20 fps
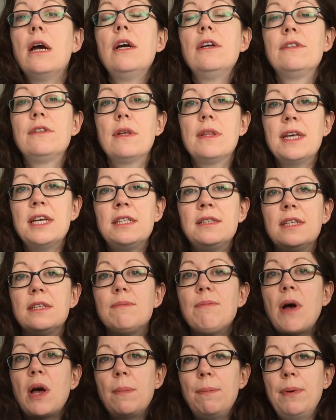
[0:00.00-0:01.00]
So this
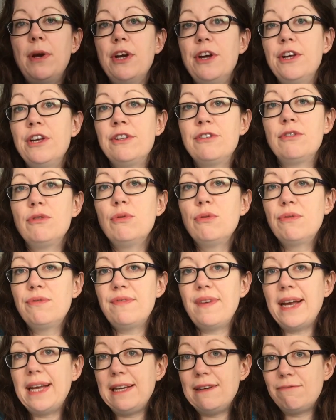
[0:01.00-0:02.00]
is my personal
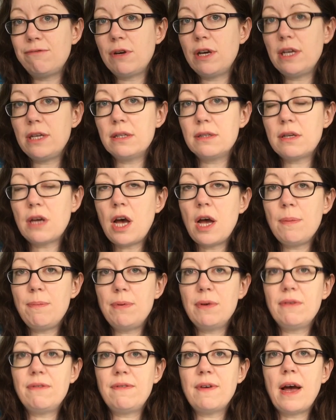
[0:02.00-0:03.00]
favourite
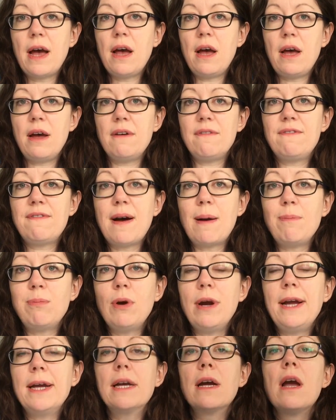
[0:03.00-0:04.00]
type of
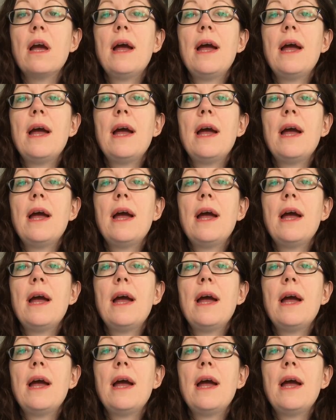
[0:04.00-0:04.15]
fabric.